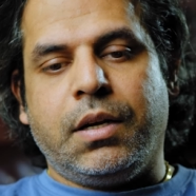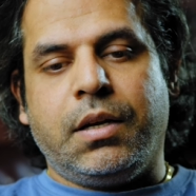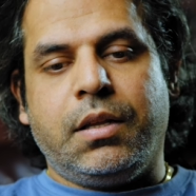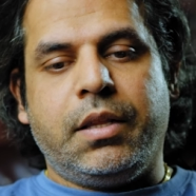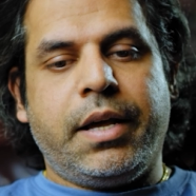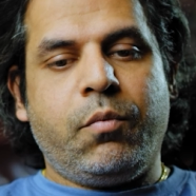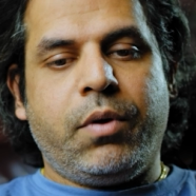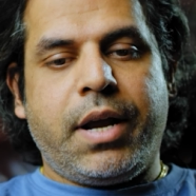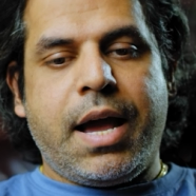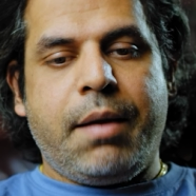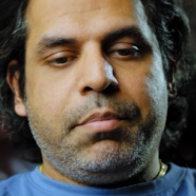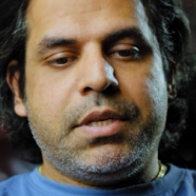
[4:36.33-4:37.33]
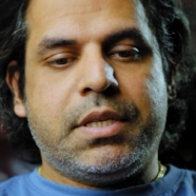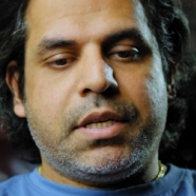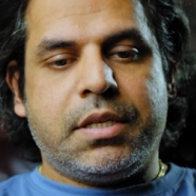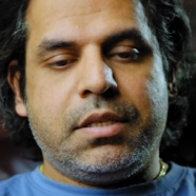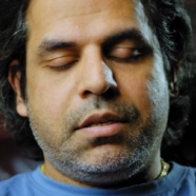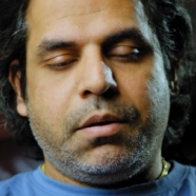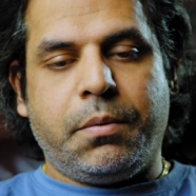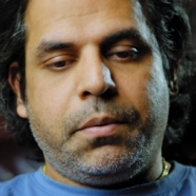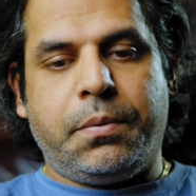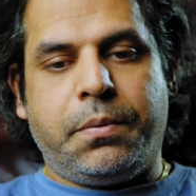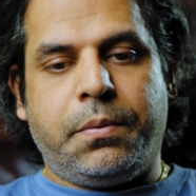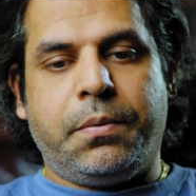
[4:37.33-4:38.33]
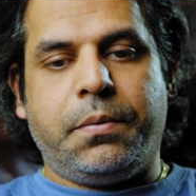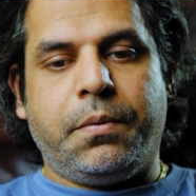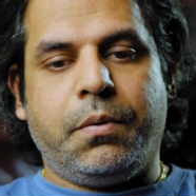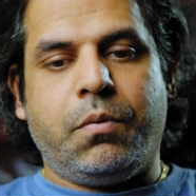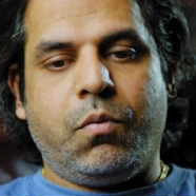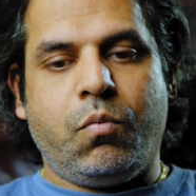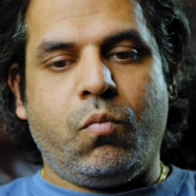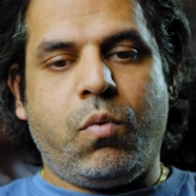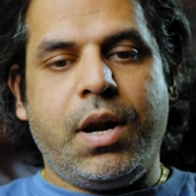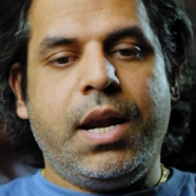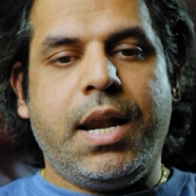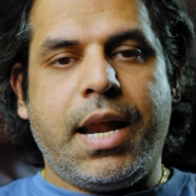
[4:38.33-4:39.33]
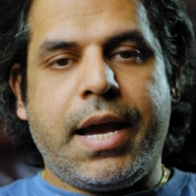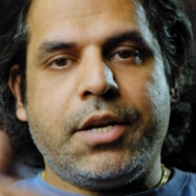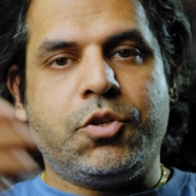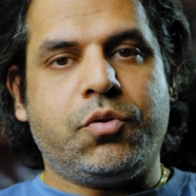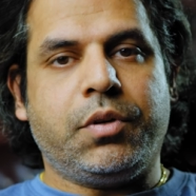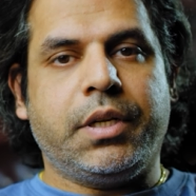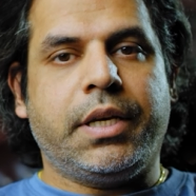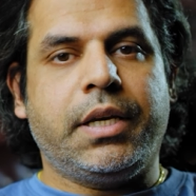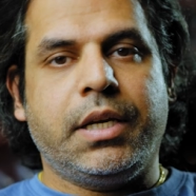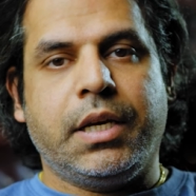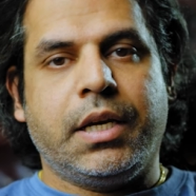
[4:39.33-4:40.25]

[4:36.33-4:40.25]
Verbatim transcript: then what happens is one naturally